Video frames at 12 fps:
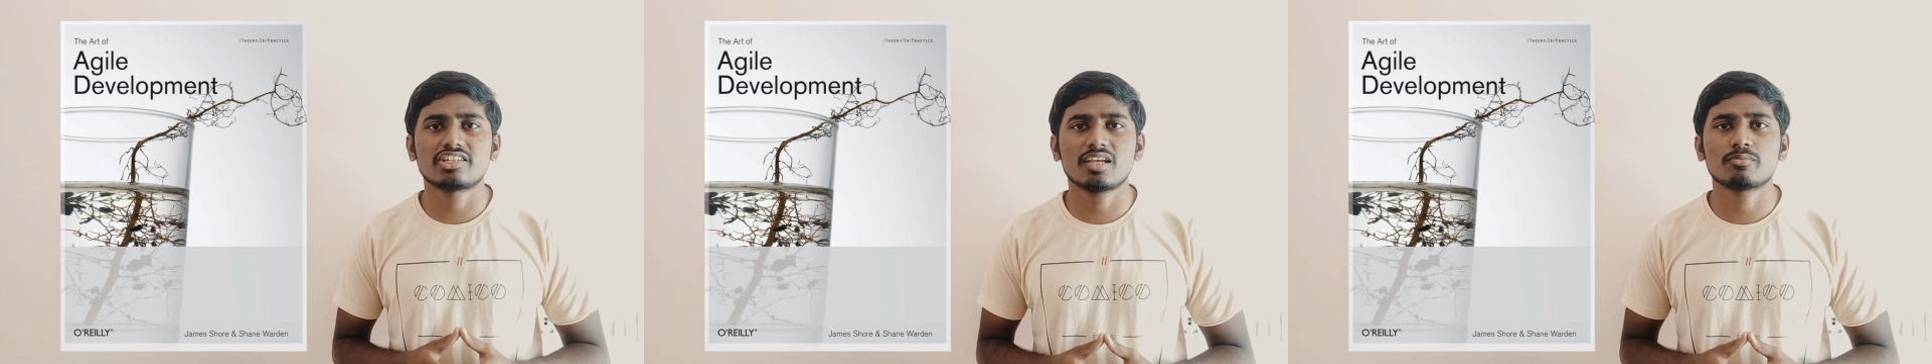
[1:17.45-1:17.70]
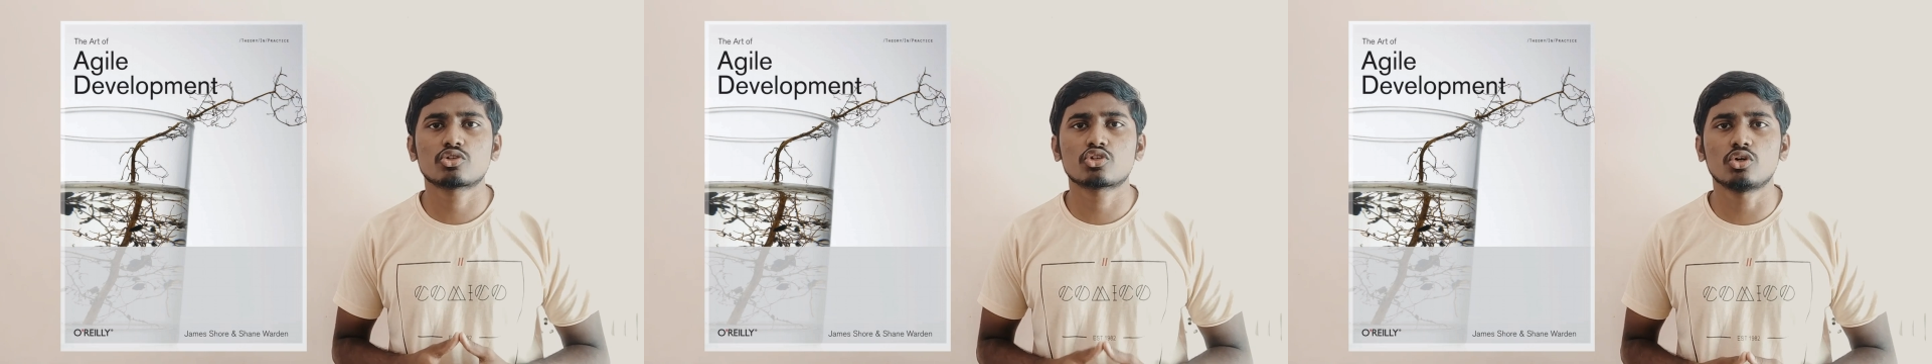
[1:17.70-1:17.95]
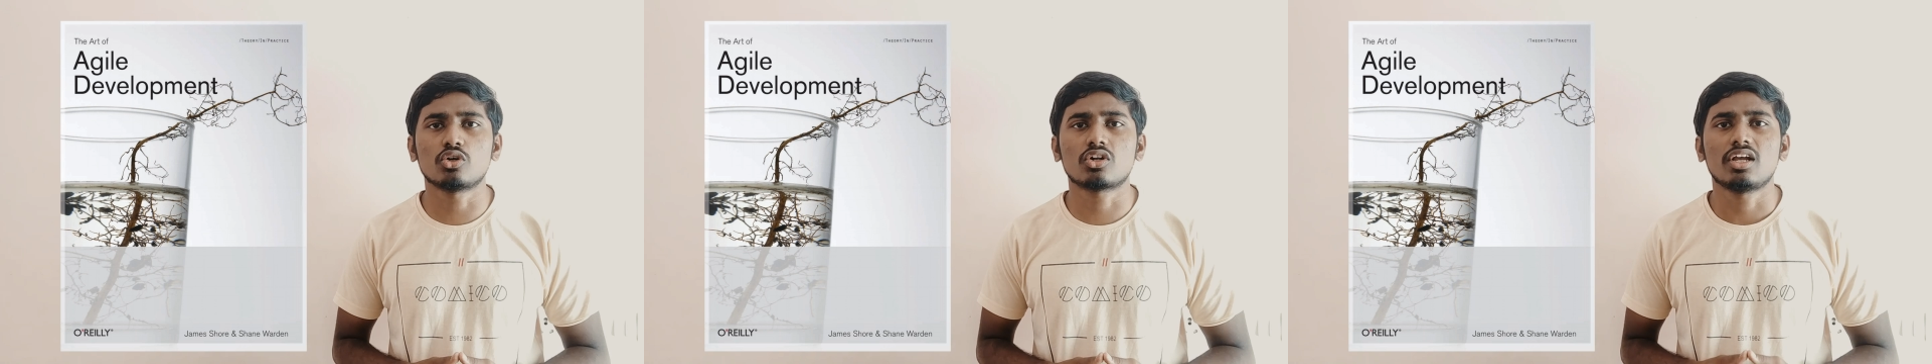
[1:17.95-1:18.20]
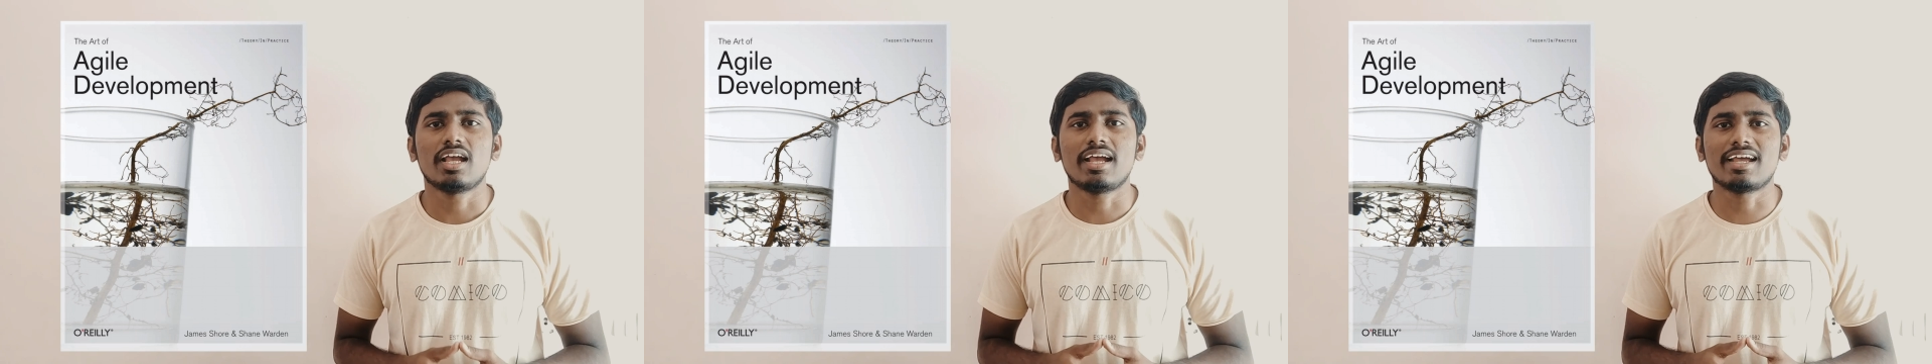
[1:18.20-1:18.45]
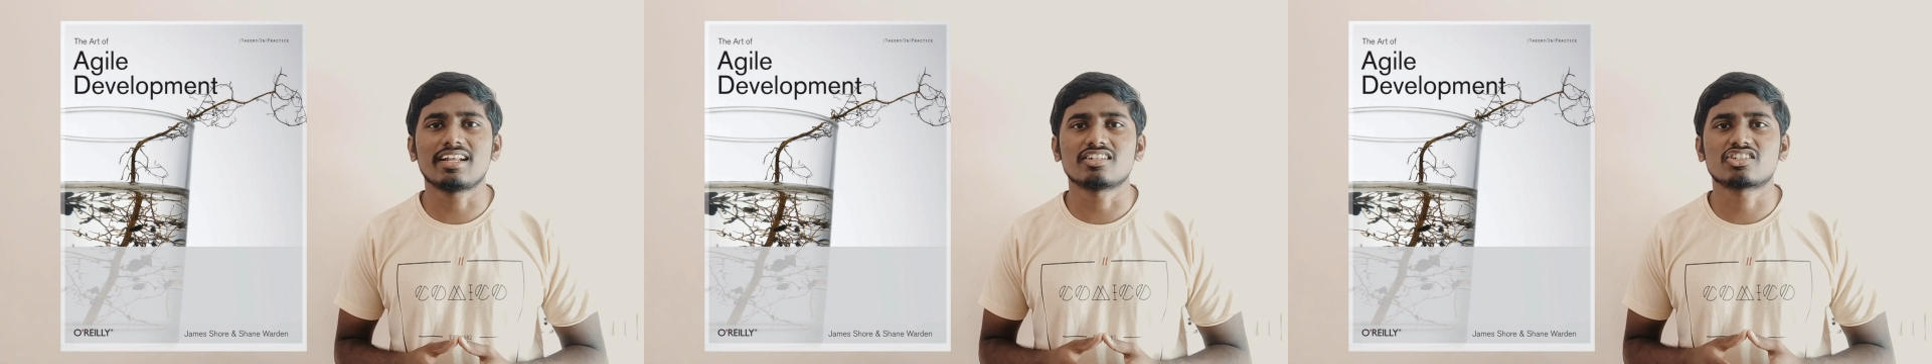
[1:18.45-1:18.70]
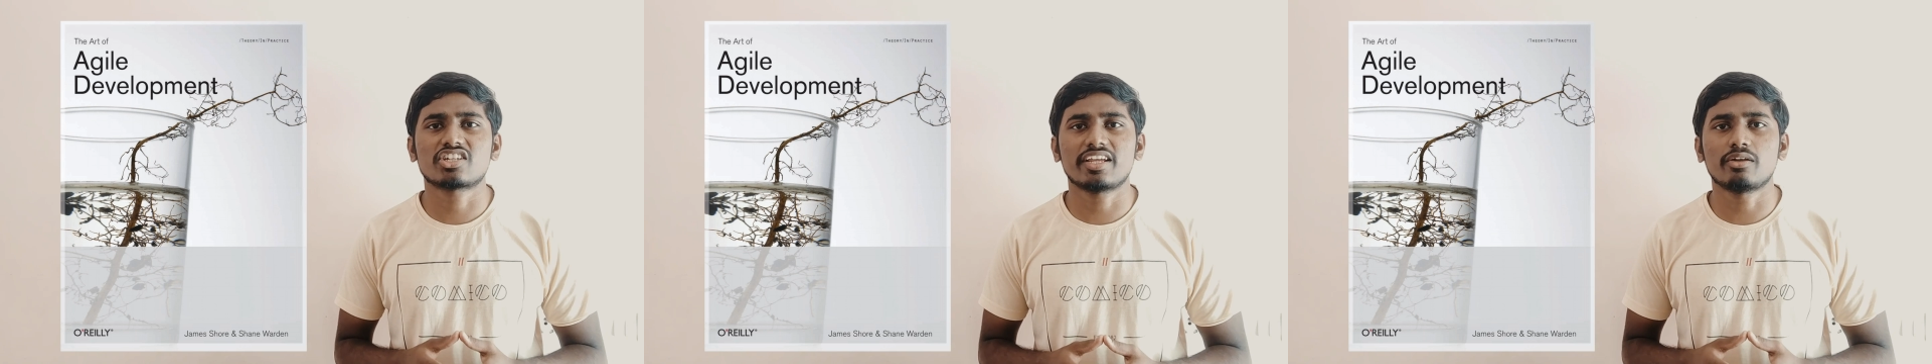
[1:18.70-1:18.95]
James Shore
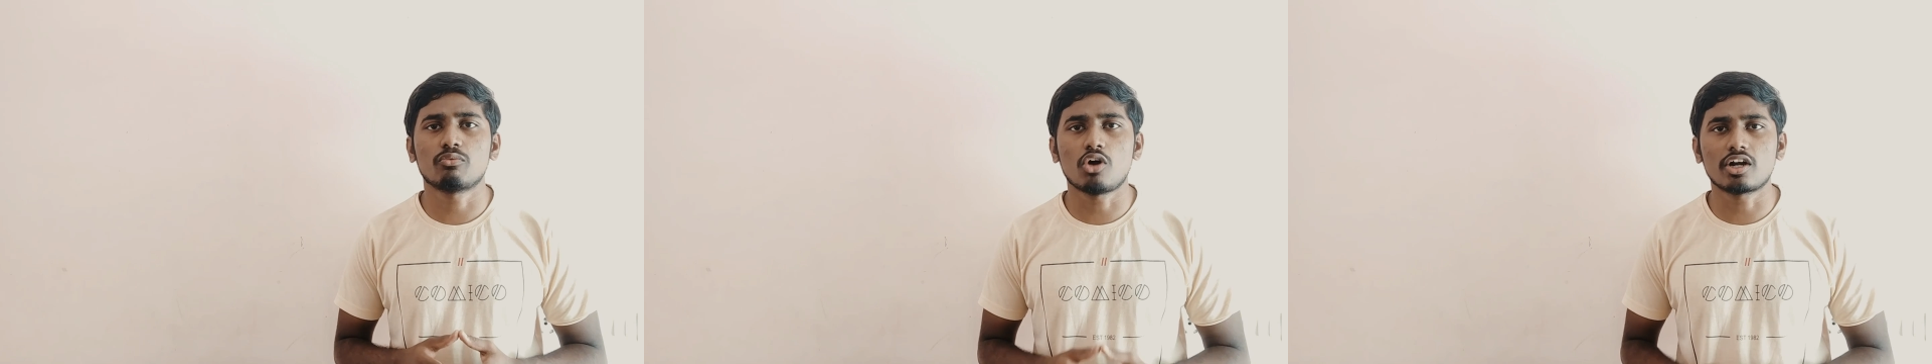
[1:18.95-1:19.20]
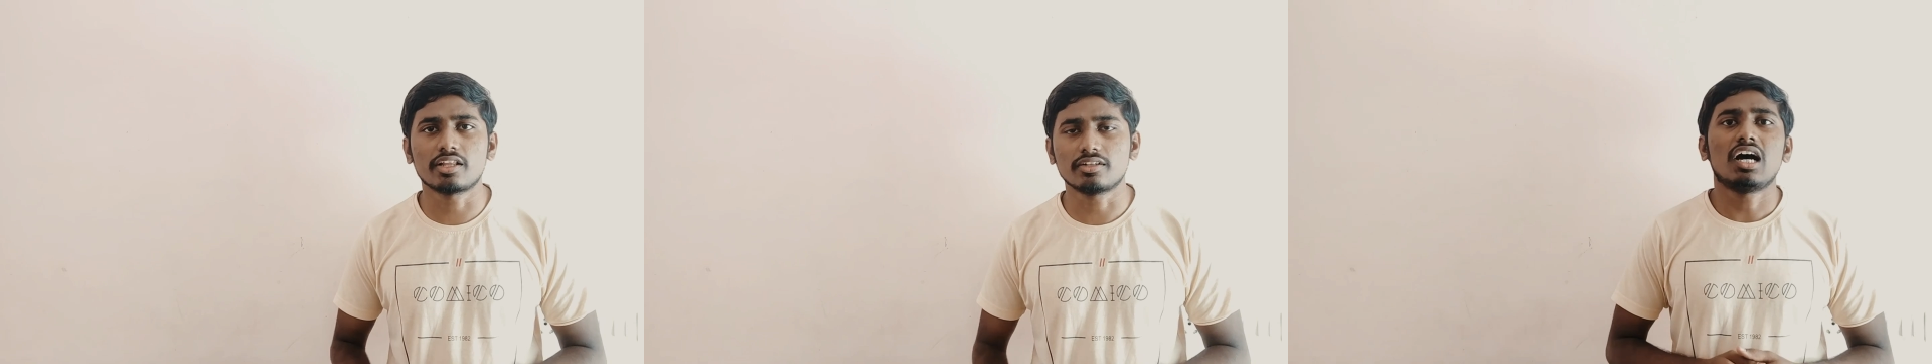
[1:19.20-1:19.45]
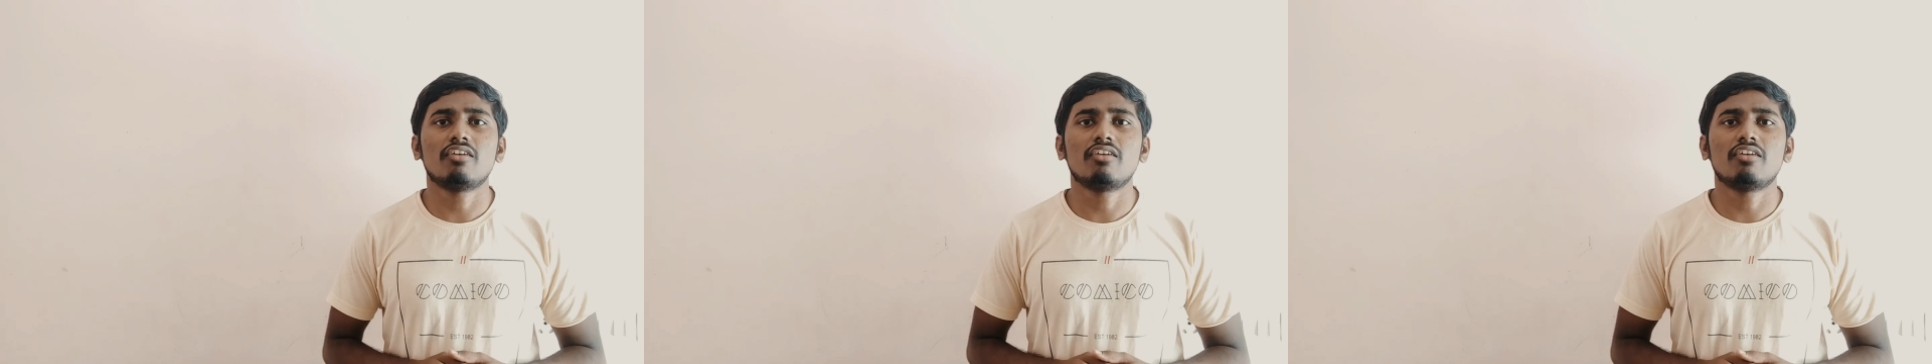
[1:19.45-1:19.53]
and Shane Warden.